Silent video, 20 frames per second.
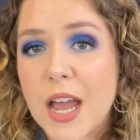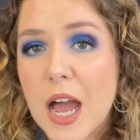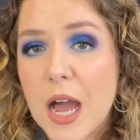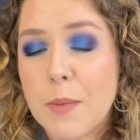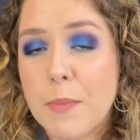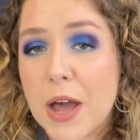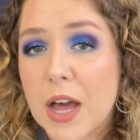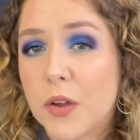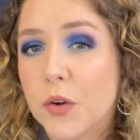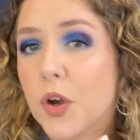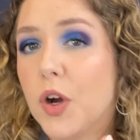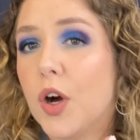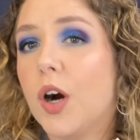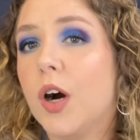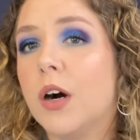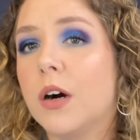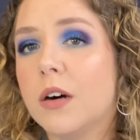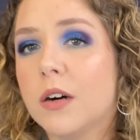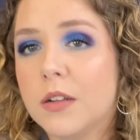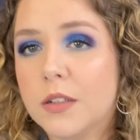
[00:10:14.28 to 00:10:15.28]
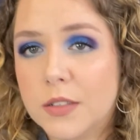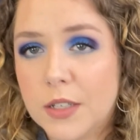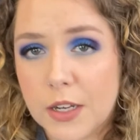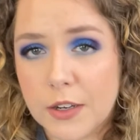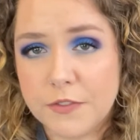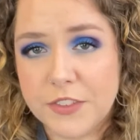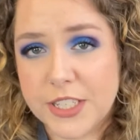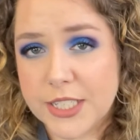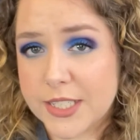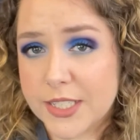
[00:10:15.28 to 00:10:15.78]
about all
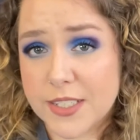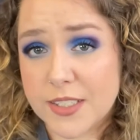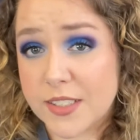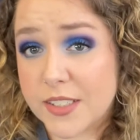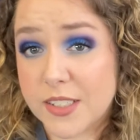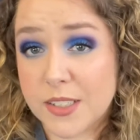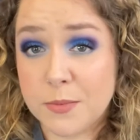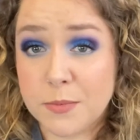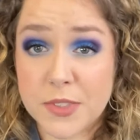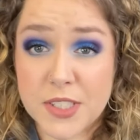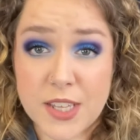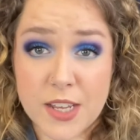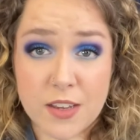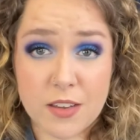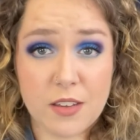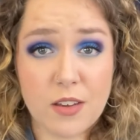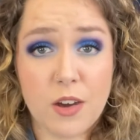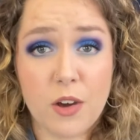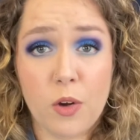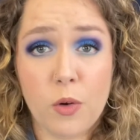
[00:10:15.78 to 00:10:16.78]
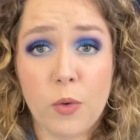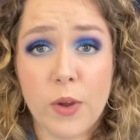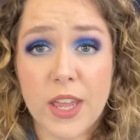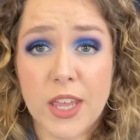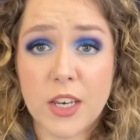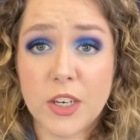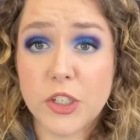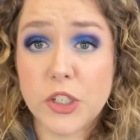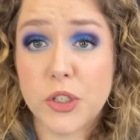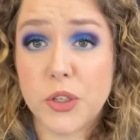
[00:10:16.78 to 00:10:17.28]
of the systems that go
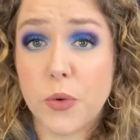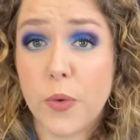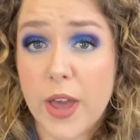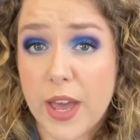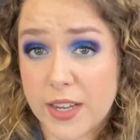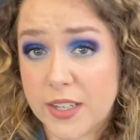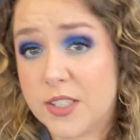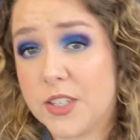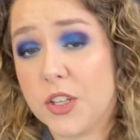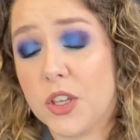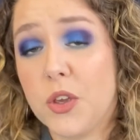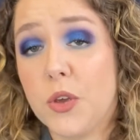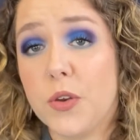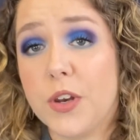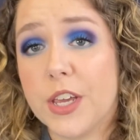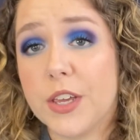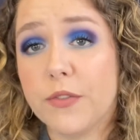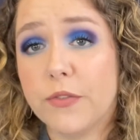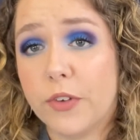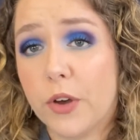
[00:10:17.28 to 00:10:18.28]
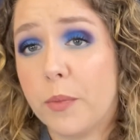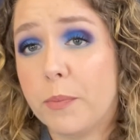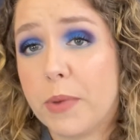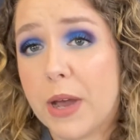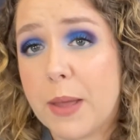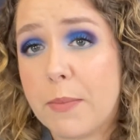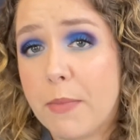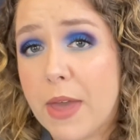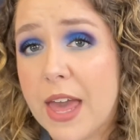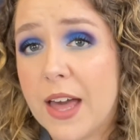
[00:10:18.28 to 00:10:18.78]
into executing vote
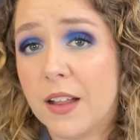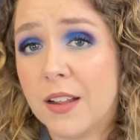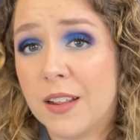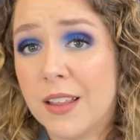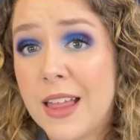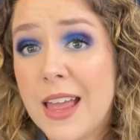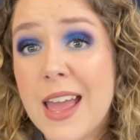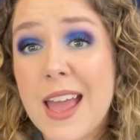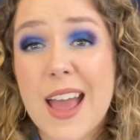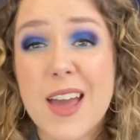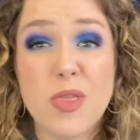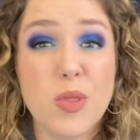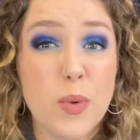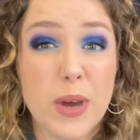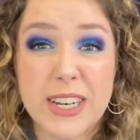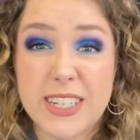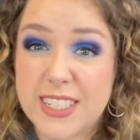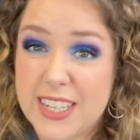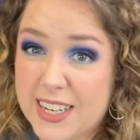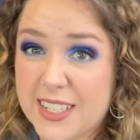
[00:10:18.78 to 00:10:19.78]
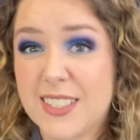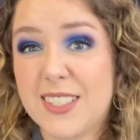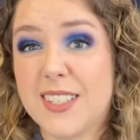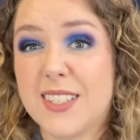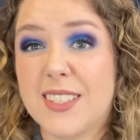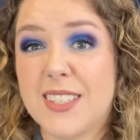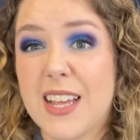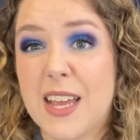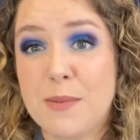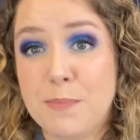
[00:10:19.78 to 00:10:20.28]
by mail and the way
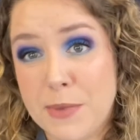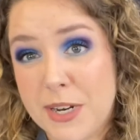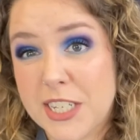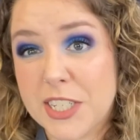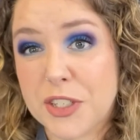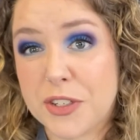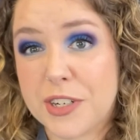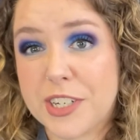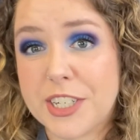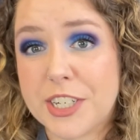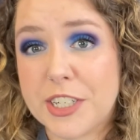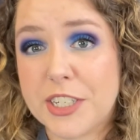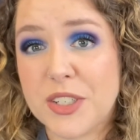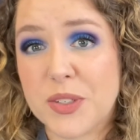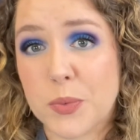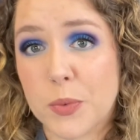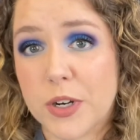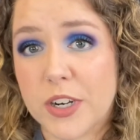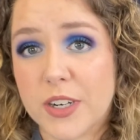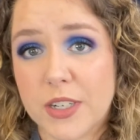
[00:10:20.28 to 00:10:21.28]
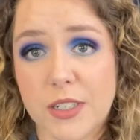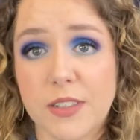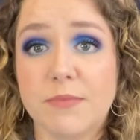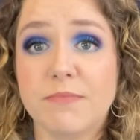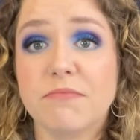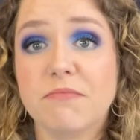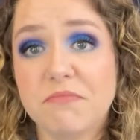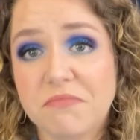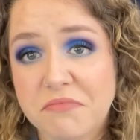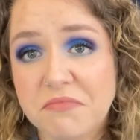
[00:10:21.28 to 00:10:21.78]
Texas administrators were
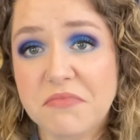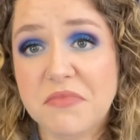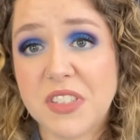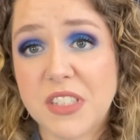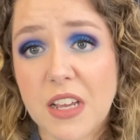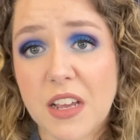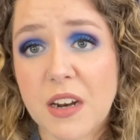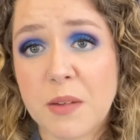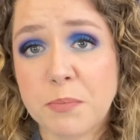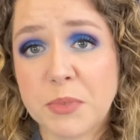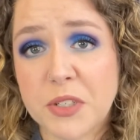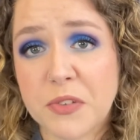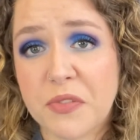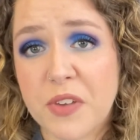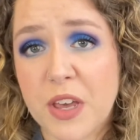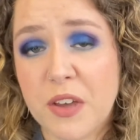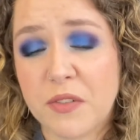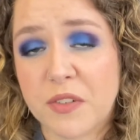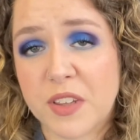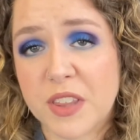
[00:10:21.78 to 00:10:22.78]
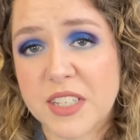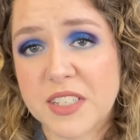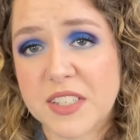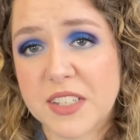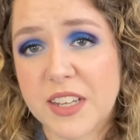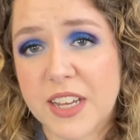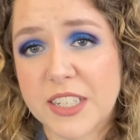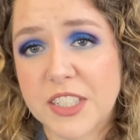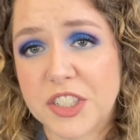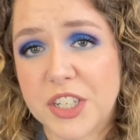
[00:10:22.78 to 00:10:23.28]
set up to fail for this
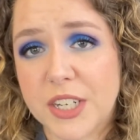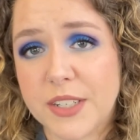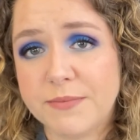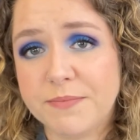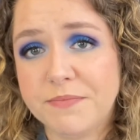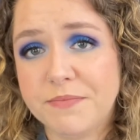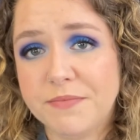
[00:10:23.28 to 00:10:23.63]
election.